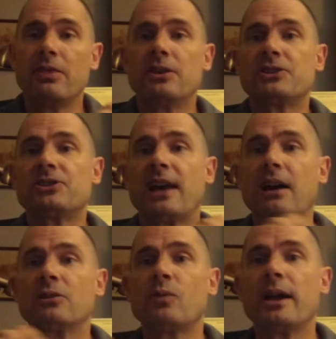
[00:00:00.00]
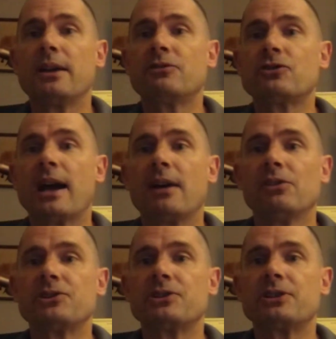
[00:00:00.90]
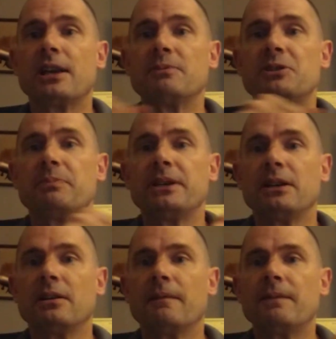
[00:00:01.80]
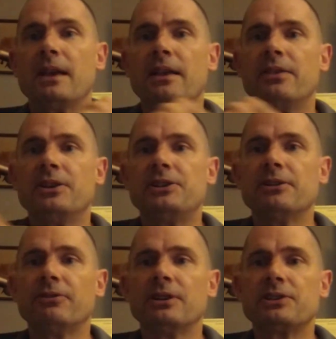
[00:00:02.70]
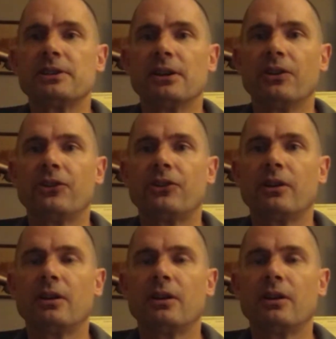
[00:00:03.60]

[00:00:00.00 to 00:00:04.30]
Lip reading: the sound wave travels the same speed. The difference is,